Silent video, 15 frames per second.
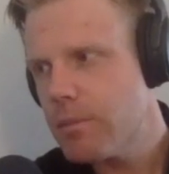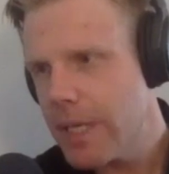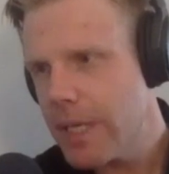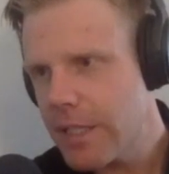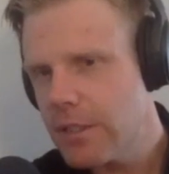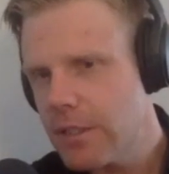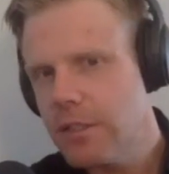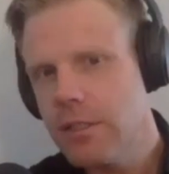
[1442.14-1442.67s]

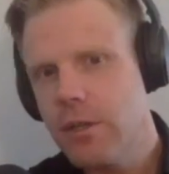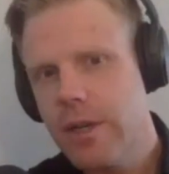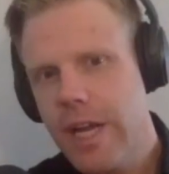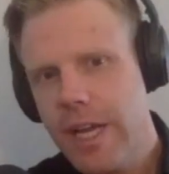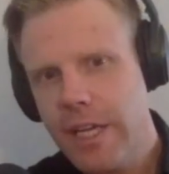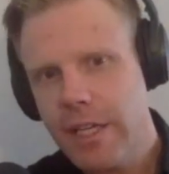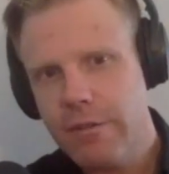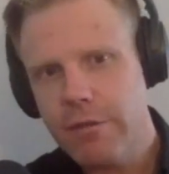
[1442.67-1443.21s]
pick the low
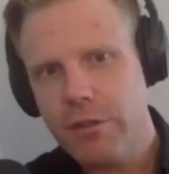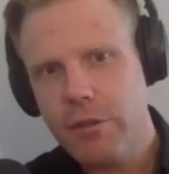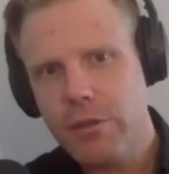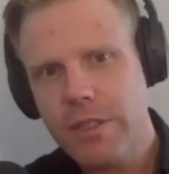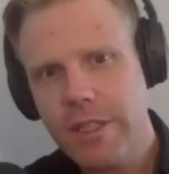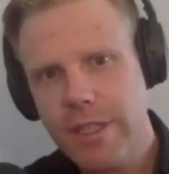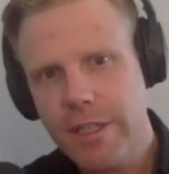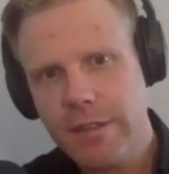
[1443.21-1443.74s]
hanging fruit
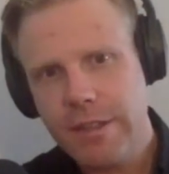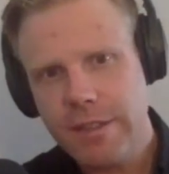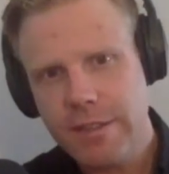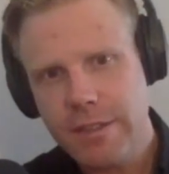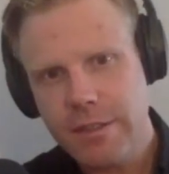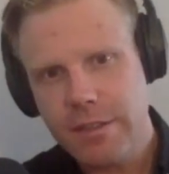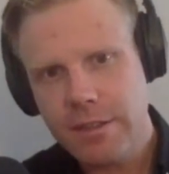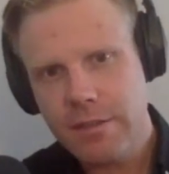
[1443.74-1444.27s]
there
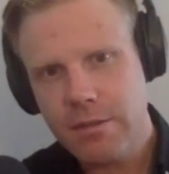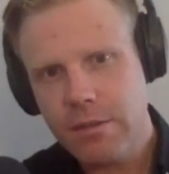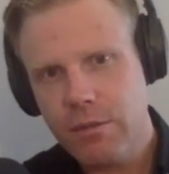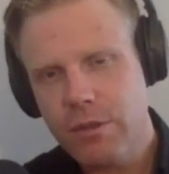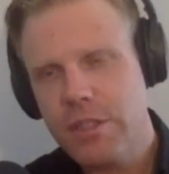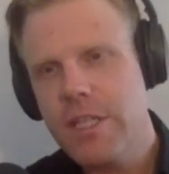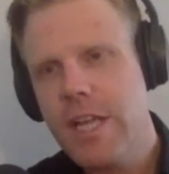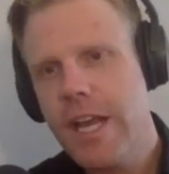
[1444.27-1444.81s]
and
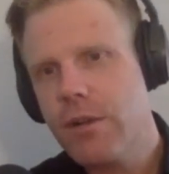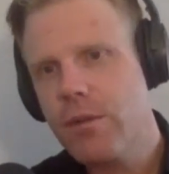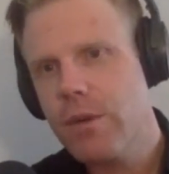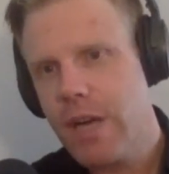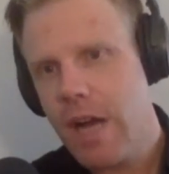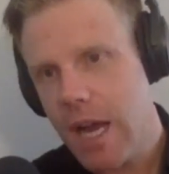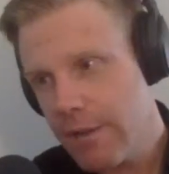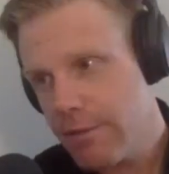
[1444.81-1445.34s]
take
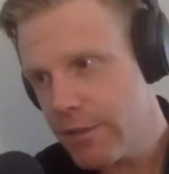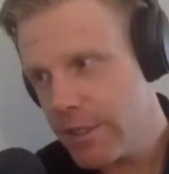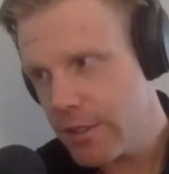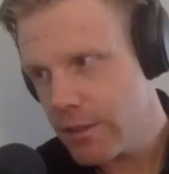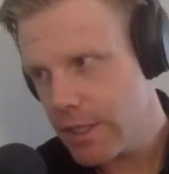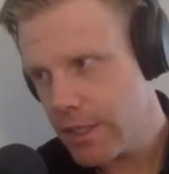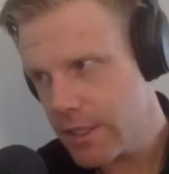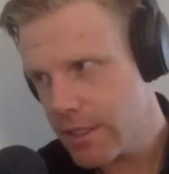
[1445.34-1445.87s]
what I
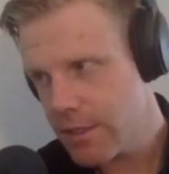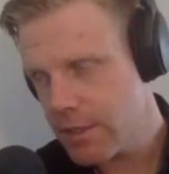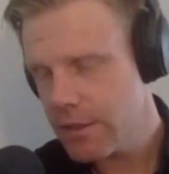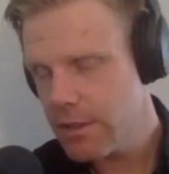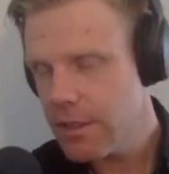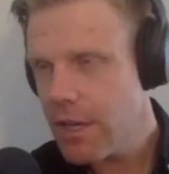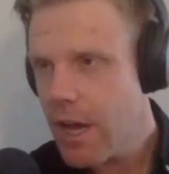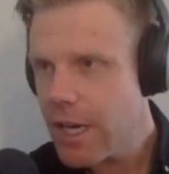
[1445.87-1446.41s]
view as
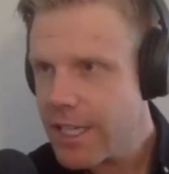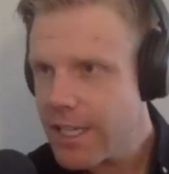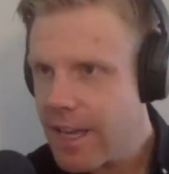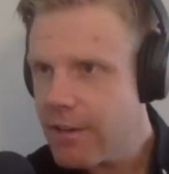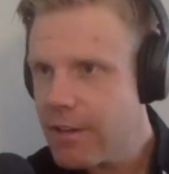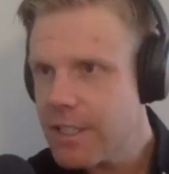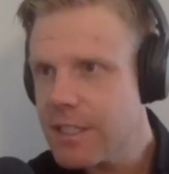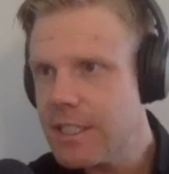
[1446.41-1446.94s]
not a
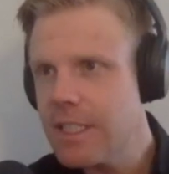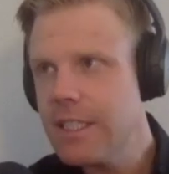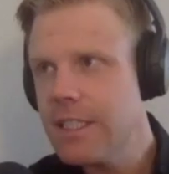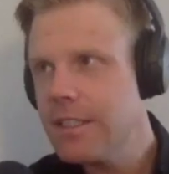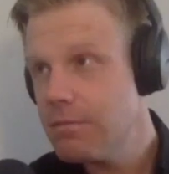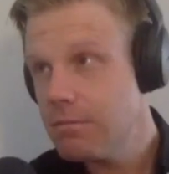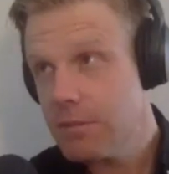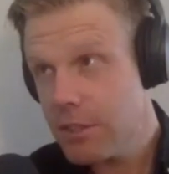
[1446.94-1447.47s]

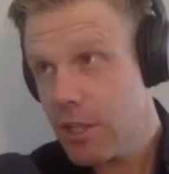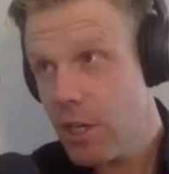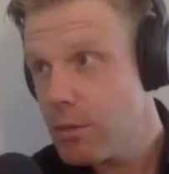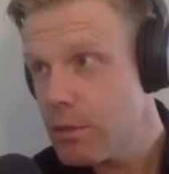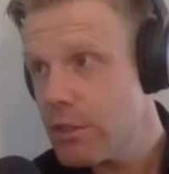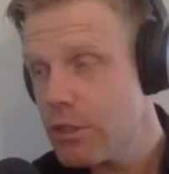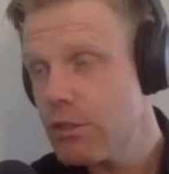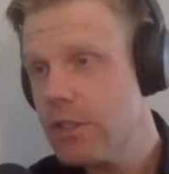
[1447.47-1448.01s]
guaranteed
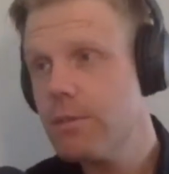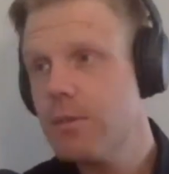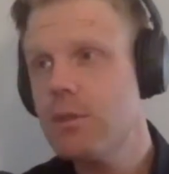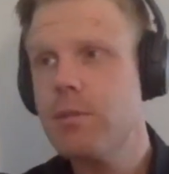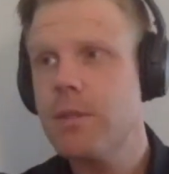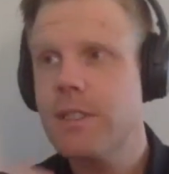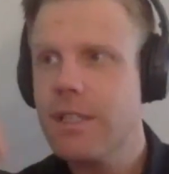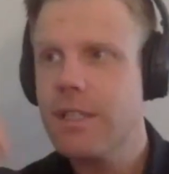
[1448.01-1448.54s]
double or triple,
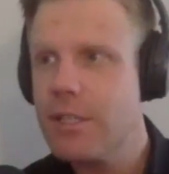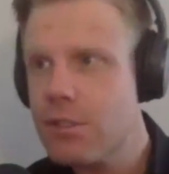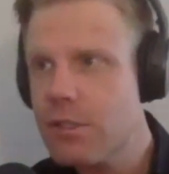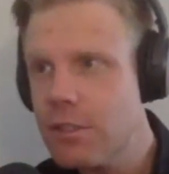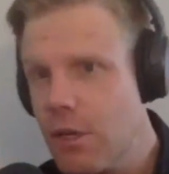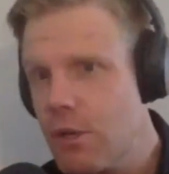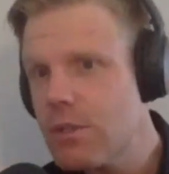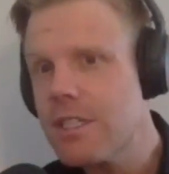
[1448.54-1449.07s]
but as
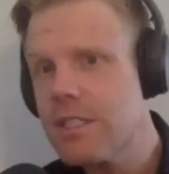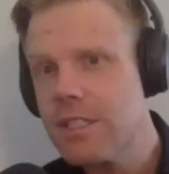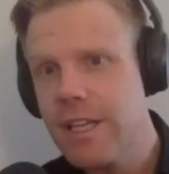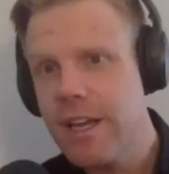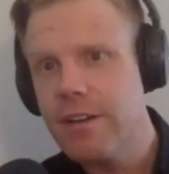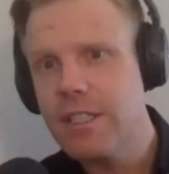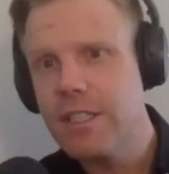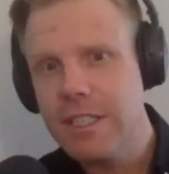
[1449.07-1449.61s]
close as a
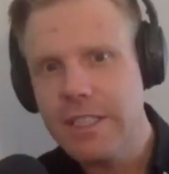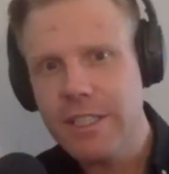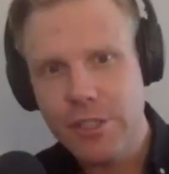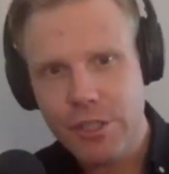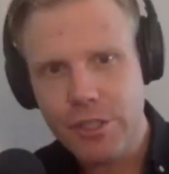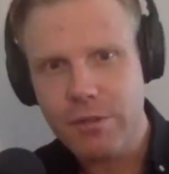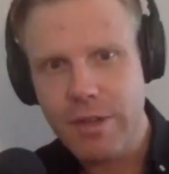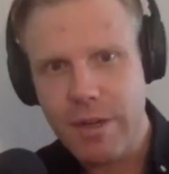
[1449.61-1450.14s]
guarantee
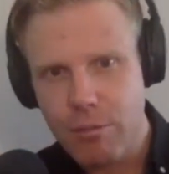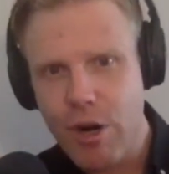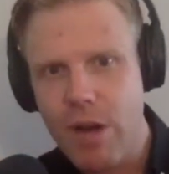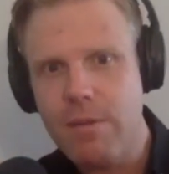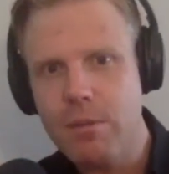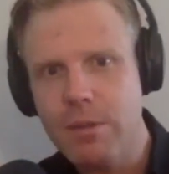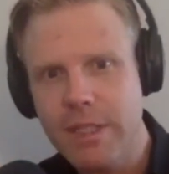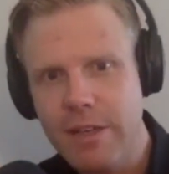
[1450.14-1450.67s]
as you're
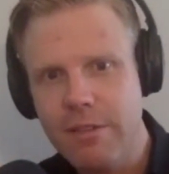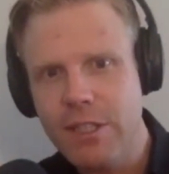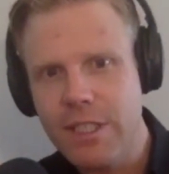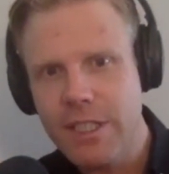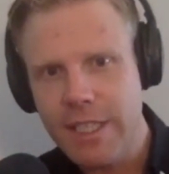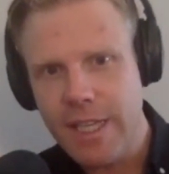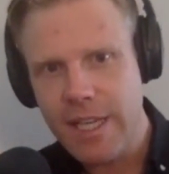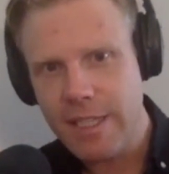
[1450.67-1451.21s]
probably ever
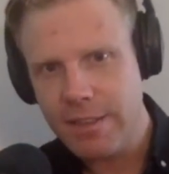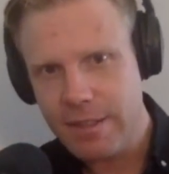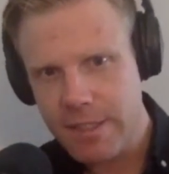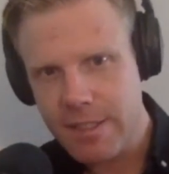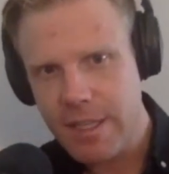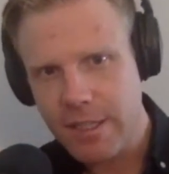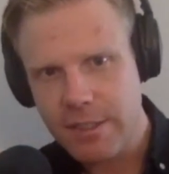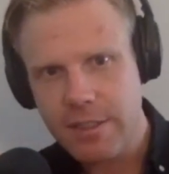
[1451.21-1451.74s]
going to get in this
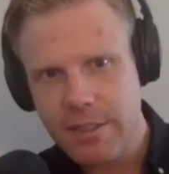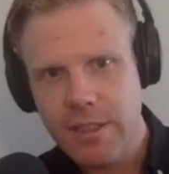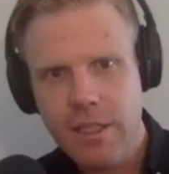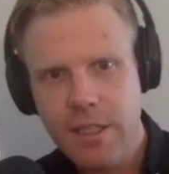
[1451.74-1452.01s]
sector.